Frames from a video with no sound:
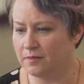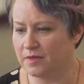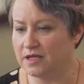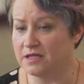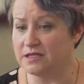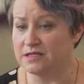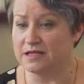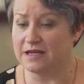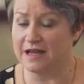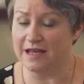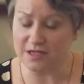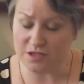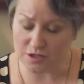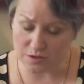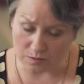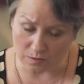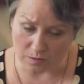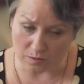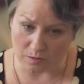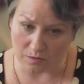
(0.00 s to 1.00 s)

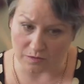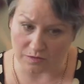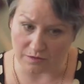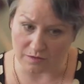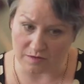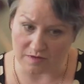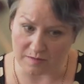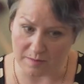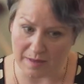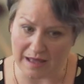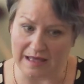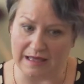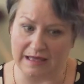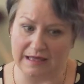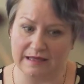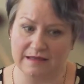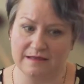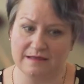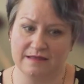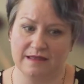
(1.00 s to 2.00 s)
international authors make
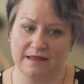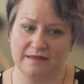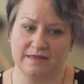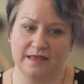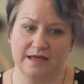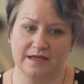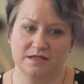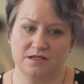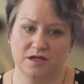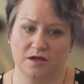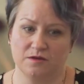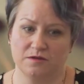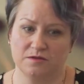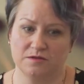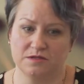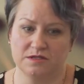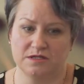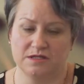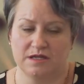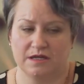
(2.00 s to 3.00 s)
is that they
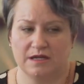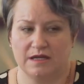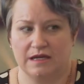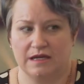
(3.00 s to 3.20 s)
don't